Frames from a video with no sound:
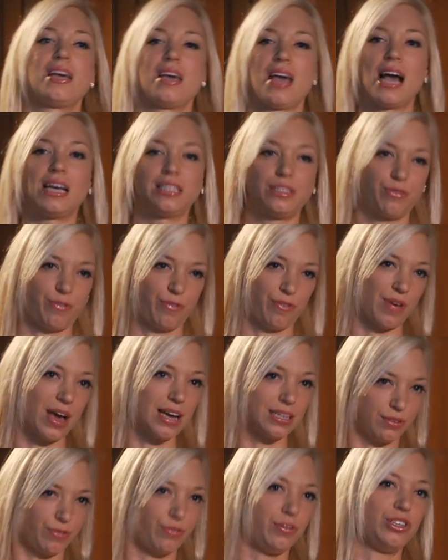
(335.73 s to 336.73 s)
as
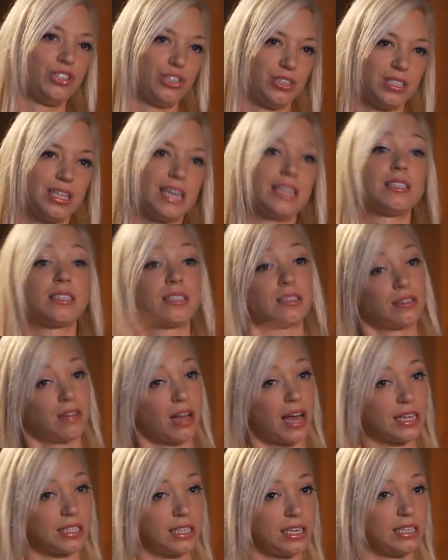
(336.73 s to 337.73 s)
efficient
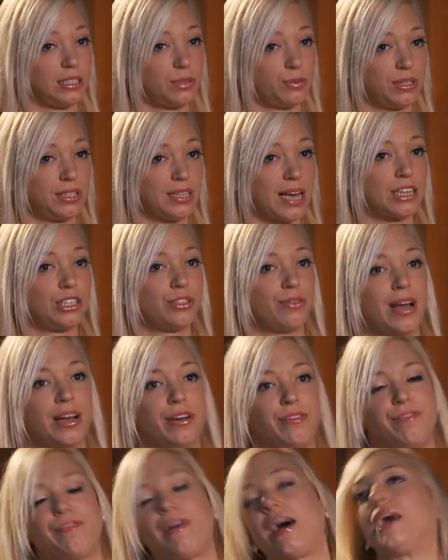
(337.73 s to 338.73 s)
as it is with
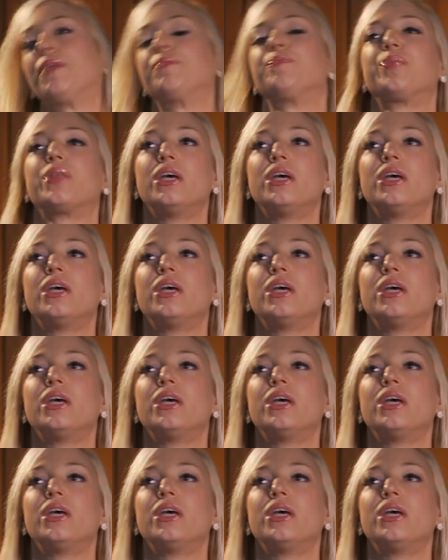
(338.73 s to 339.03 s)
saturated fat.